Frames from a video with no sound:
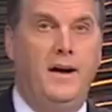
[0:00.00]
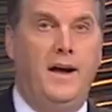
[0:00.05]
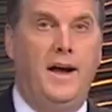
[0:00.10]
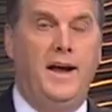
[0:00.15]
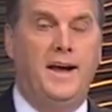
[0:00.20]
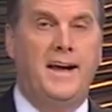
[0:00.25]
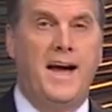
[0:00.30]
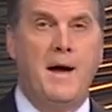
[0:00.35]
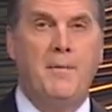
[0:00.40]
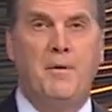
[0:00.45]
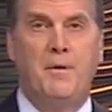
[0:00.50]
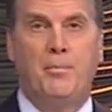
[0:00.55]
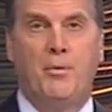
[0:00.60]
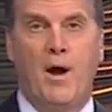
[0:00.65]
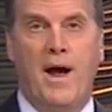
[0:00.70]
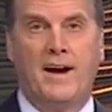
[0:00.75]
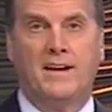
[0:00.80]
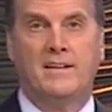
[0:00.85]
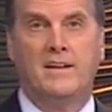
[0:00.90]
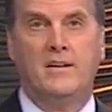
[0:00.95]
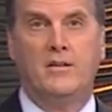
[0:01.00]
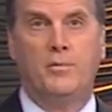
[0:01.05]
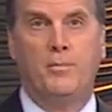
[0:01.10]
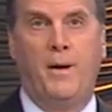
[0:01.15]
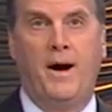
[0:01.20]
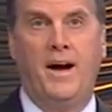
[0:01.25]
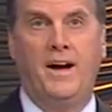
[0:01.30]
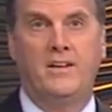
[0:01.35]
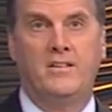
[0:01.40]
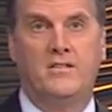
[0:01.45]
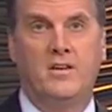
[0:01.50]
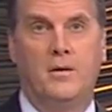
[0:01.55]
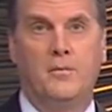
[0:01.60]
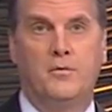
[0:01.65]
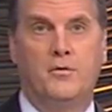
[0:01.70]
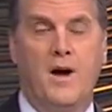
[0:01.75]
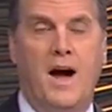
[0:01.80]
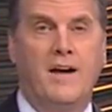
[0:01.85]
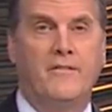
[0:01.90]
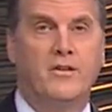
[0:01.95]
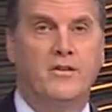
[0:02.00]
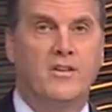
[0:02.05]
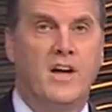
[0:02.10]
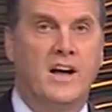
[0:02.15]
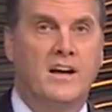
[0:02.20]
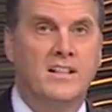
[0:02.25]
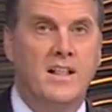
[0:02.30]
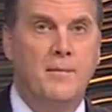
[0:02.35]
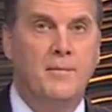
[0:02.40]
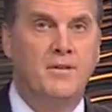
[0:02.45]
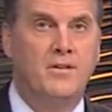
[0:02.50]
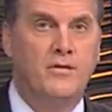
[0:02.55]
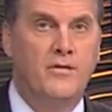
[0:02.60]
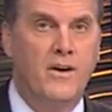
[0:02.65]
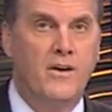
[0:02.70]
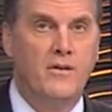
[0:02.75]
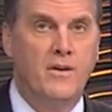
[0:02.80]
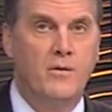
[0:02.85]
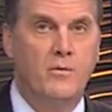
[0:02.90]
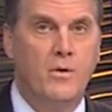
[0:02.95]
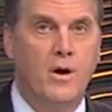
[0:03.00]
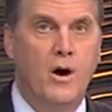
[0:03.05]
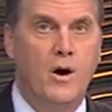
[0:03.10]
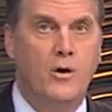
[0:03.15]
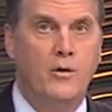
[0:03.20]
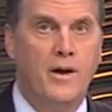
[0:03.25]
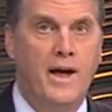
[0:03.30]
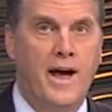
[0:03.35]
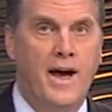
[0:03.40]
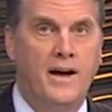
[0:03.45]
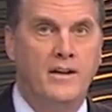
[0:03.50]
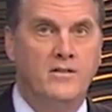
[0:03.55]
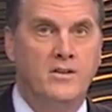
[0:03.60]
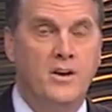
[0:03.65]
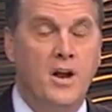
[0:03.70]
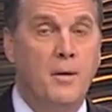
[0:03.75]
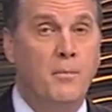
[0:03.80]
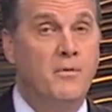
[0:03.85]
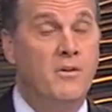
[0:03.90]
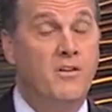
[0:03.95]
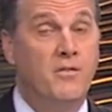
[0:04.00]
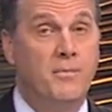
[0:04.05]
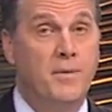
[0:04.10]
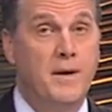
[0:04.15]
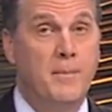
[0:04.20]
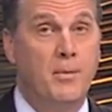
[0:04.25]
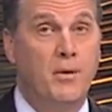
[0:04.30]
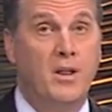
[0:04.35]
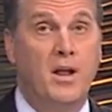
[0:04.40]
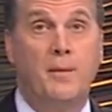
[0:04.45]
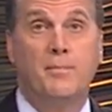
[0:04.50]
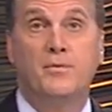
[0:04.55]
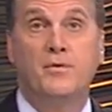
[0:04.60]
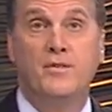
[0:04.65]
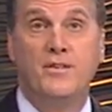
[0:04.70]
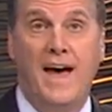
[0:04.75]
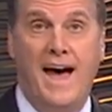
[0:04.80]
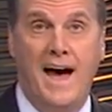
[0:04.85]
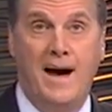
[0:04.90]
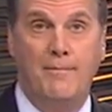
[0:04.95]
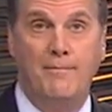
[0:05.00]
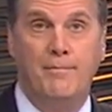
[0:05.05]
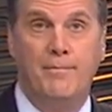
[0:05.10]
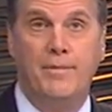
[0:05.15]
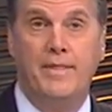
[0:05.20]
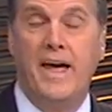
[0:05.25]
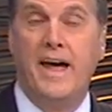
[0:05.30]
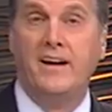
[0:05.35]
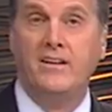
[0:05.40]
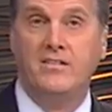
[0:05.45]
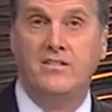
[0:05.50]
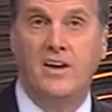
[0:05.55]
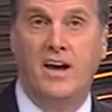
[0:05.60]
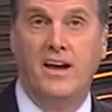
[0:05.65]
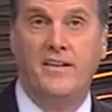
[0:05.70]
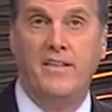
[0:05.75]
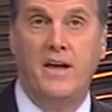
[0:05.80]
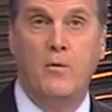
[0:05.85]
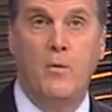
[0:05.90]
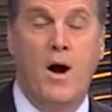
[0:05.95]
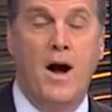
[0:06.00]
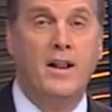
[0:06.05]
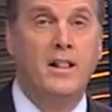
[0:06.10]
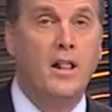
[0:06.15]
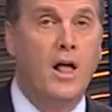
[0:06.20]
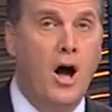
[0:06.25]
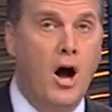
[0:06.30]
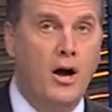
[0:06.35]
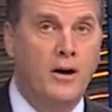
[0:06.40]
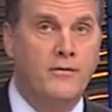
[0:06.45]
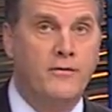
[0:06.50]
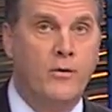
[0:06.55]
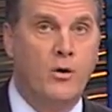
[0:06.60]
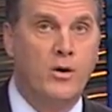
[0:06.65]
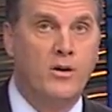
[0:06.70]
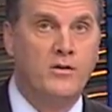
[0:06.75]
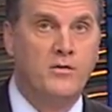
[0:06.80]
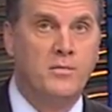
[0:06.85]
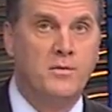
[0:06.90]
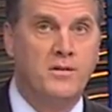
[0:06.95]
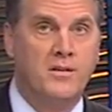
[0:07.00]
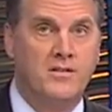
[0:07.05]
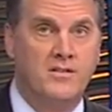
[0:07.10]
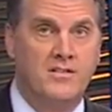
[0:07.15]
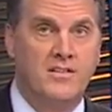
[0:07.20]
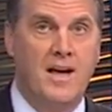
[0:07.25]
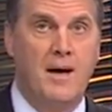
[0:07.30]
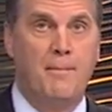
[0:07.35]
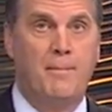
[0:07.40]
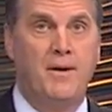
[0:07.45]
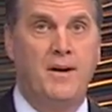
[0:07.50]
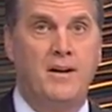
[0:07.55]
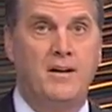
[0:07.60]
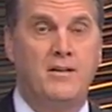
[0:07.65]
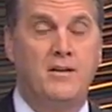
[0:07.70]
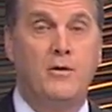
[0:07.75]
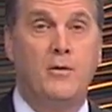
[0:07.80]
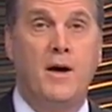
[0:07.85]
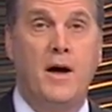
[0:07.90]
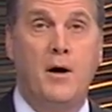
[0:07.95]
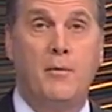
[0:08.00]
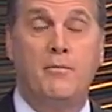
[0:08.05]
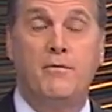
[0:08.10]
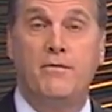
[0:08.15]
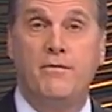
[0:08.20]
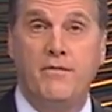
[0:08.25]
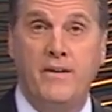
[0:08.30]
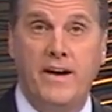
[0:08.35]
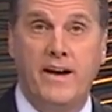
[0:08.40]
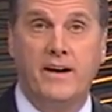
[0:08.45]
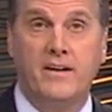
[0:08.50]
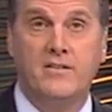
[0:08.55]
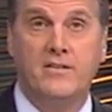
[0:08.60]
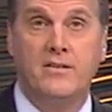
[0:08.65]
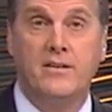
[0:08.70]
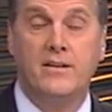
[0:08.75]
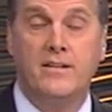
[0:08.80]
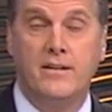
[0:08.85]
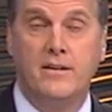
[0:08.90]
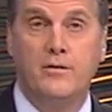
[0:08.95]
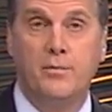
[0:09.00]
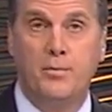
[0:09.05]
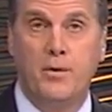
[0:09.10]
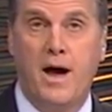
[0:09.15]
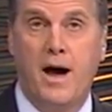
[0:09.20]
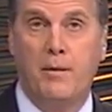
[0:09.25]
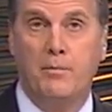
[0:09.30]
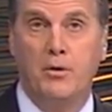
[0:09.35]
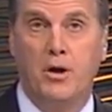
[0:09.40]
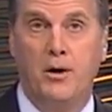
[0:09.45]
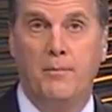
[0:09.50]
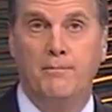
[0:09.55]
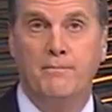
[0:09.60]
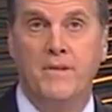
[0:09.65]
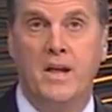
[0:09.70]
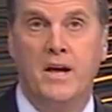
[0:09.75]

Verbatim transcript: A common practice by some drivers on Clements Ferry Road has a number of people upset. They say they want law enforcement to step in to help fix this problem.